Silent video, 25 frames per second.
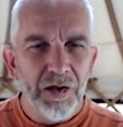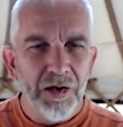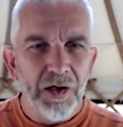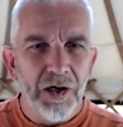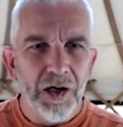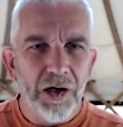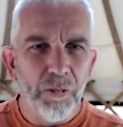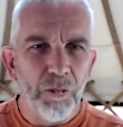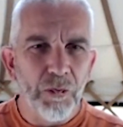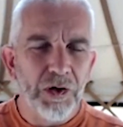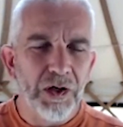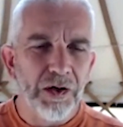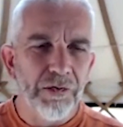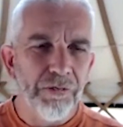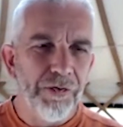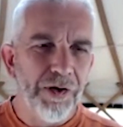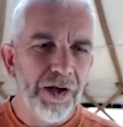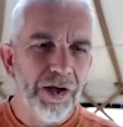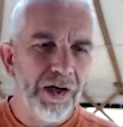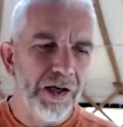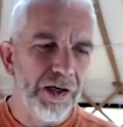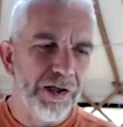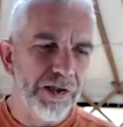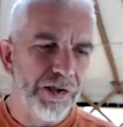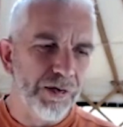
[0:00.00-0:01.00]
And what I
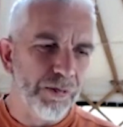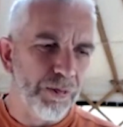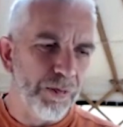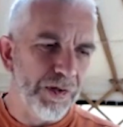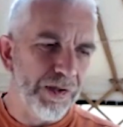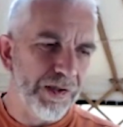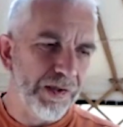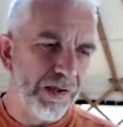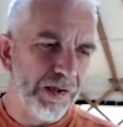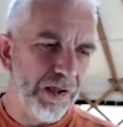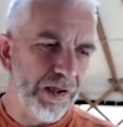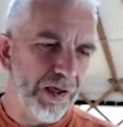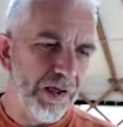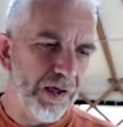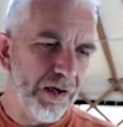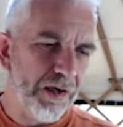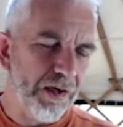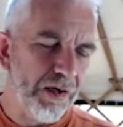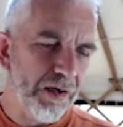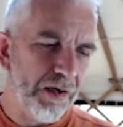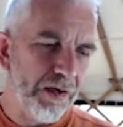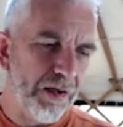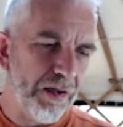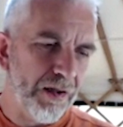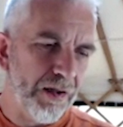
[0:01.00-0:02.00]
realized was that
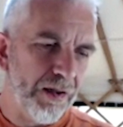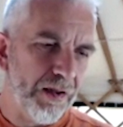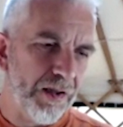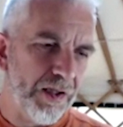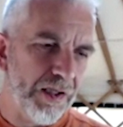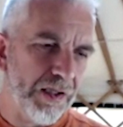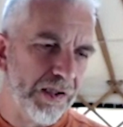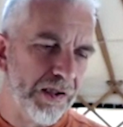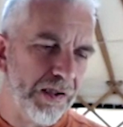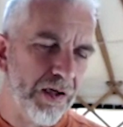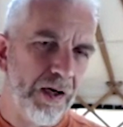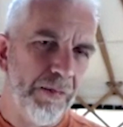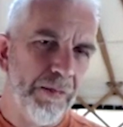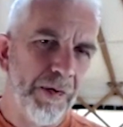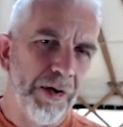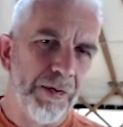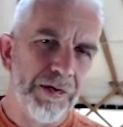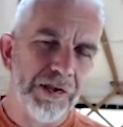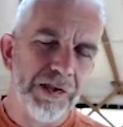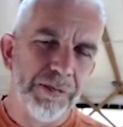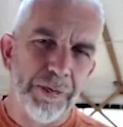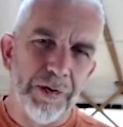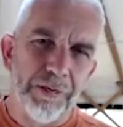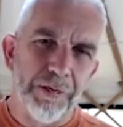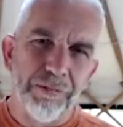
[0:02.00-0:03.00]
the time I was
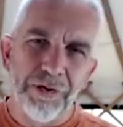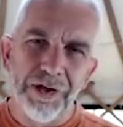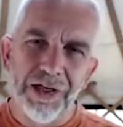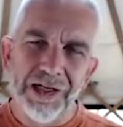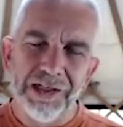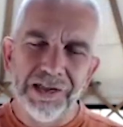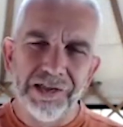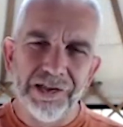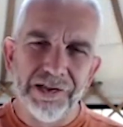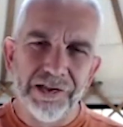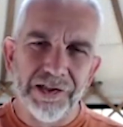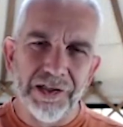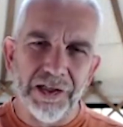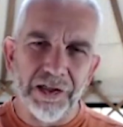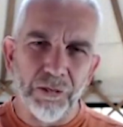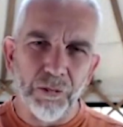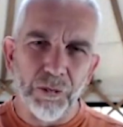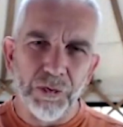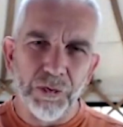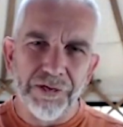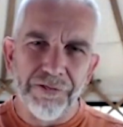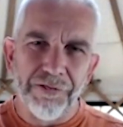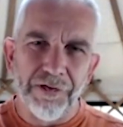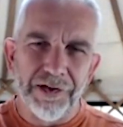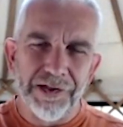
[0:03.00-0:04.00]
spent practicing
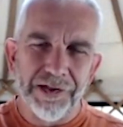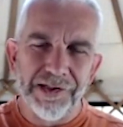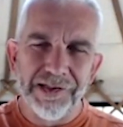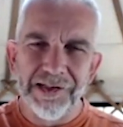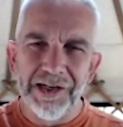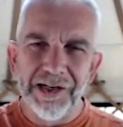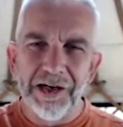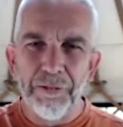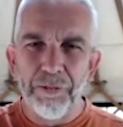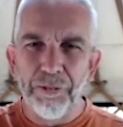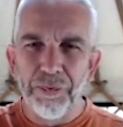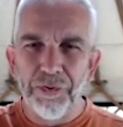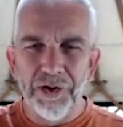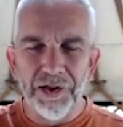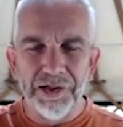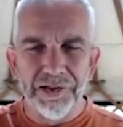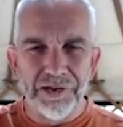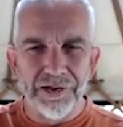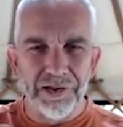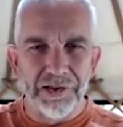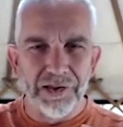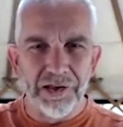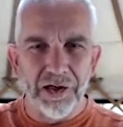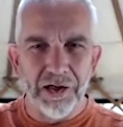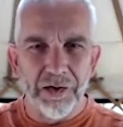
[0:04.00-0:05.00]
was very separate to the
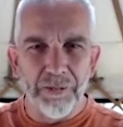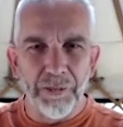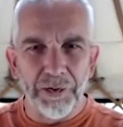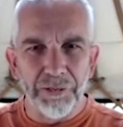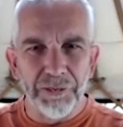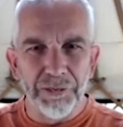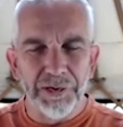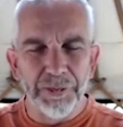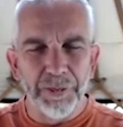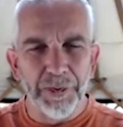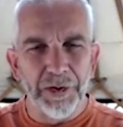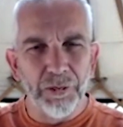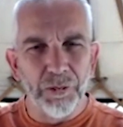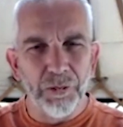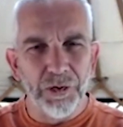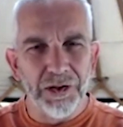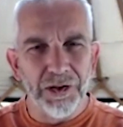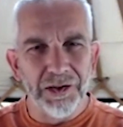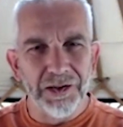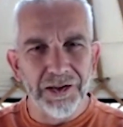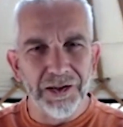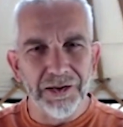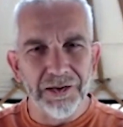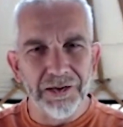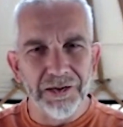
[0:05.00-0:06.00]
time I was spent
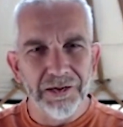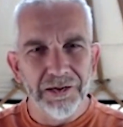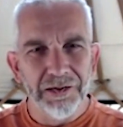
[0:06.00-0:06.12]
working.